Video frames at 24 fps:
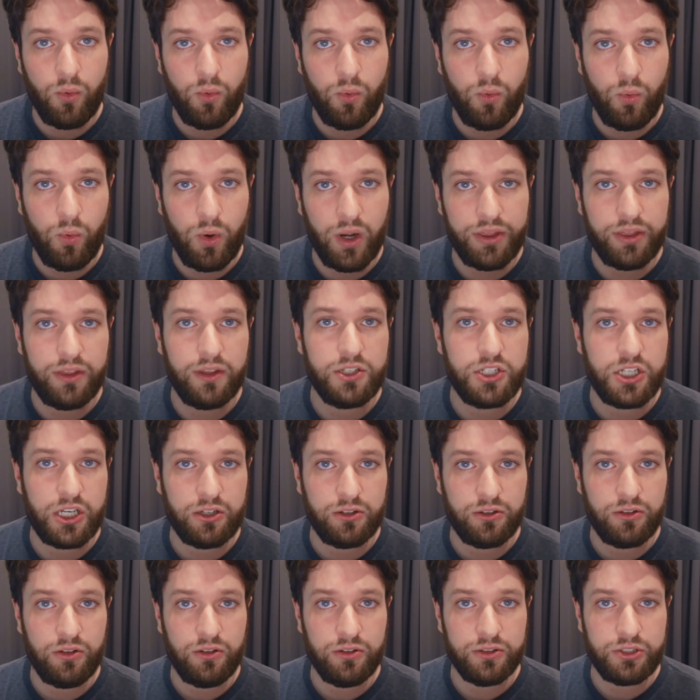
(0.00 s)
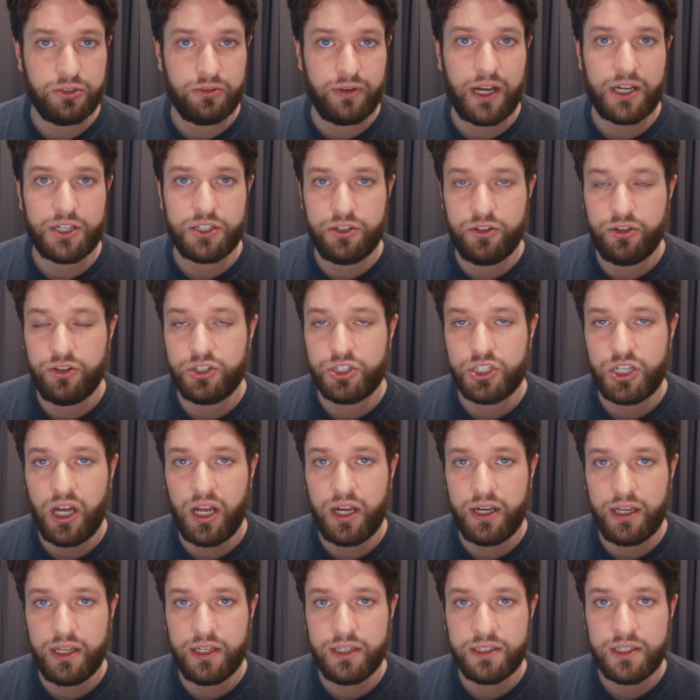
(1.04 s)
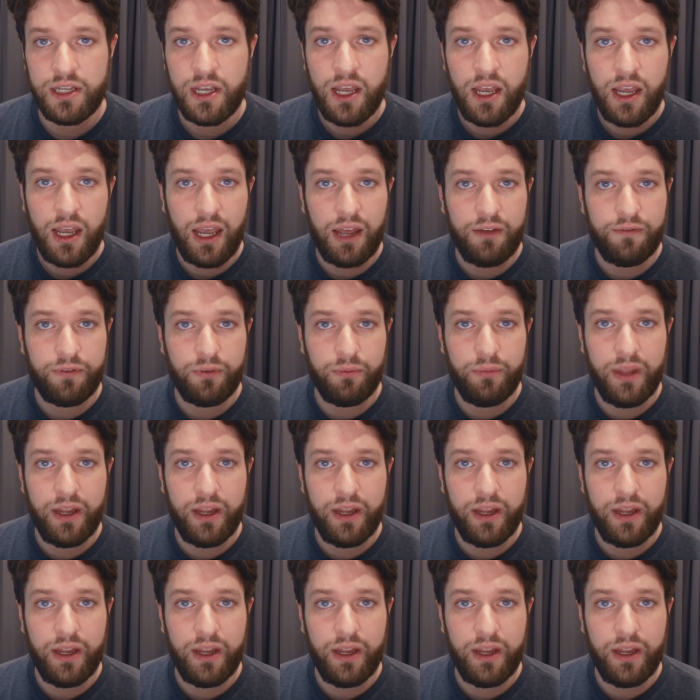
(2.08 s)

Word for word: what the general direction of the shot is. And